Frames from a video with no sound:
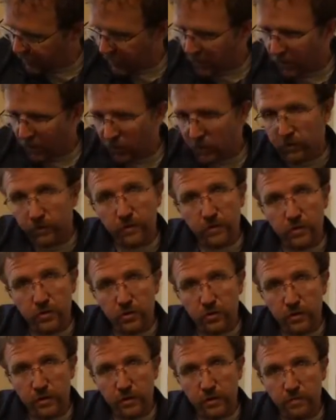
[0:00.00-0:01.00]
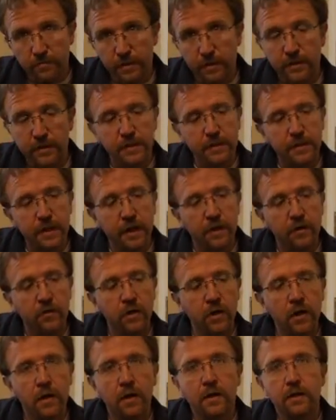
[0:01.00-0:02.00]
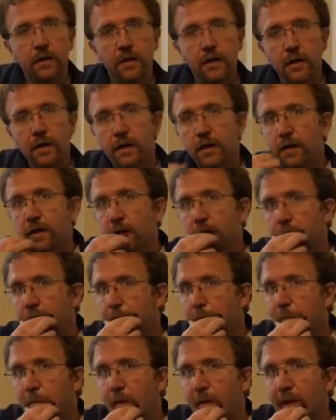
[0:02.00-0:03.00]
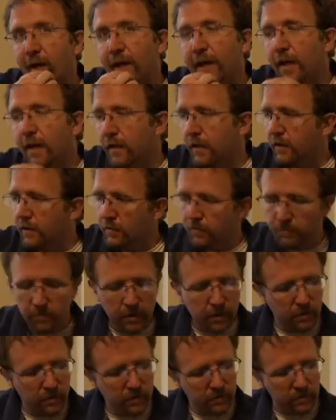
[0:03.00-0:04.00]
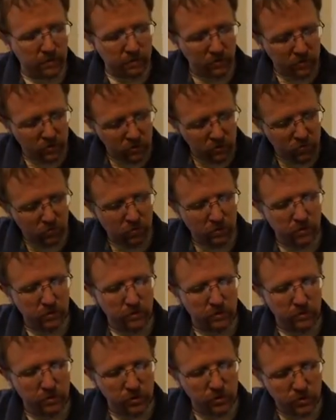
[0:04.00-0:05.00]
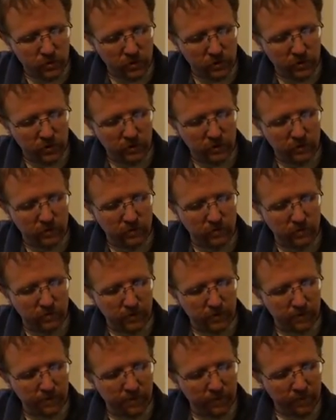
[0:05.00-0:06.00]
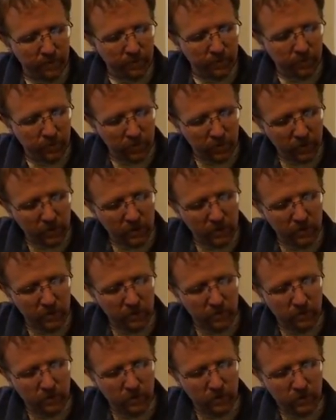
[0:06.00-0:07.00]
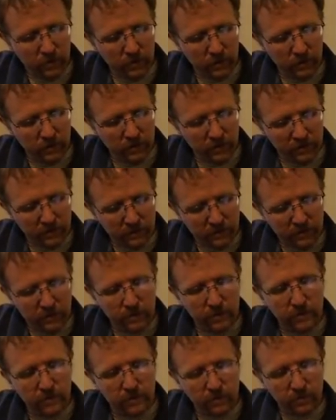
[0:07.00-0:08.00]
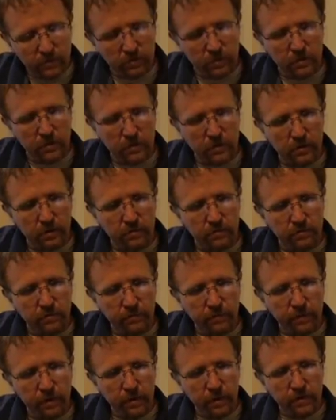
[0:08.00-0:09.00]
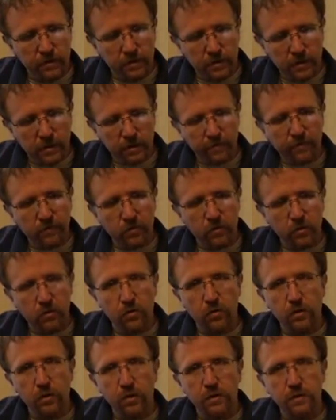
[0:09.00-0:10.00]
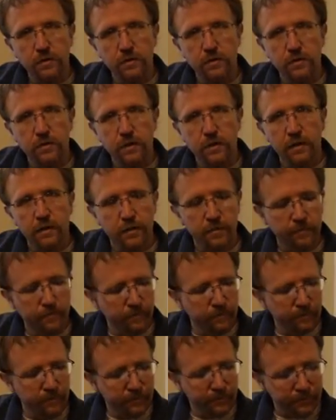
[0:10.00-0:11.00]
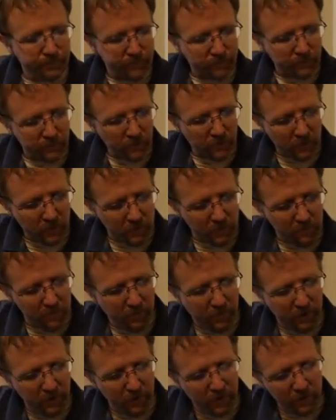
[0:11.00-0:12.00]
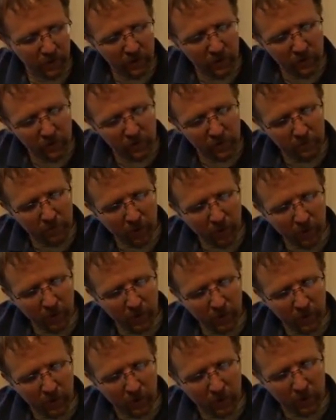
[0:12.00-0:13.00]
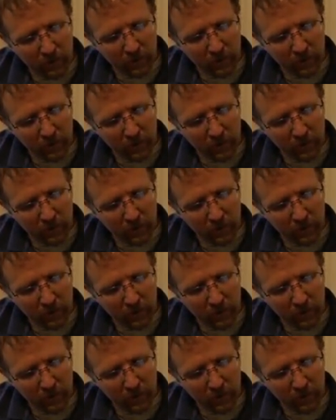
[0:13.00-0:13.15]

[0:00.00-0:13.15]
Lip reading: all of the strings make a sound, then you may need to just work on your strength a little bit. But keep working. These are one of the tougher chords. But bar it all